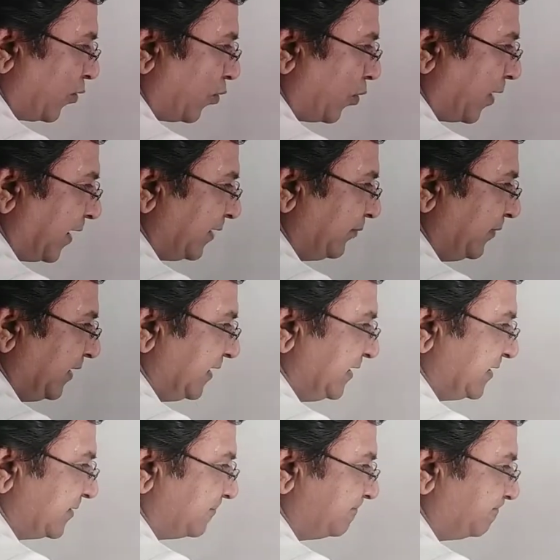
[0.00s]
one
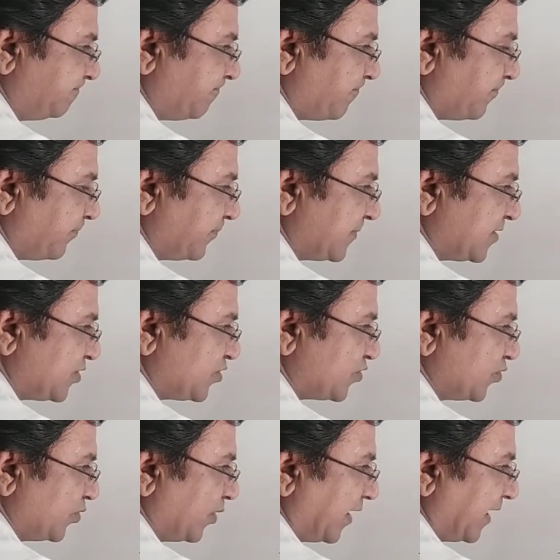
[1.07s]
medium
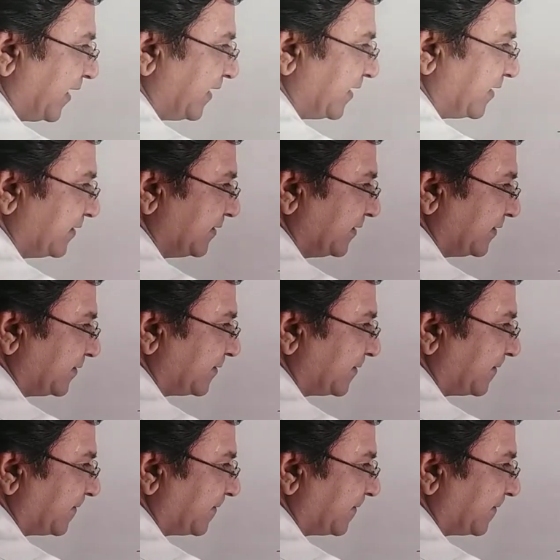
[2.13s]
to another,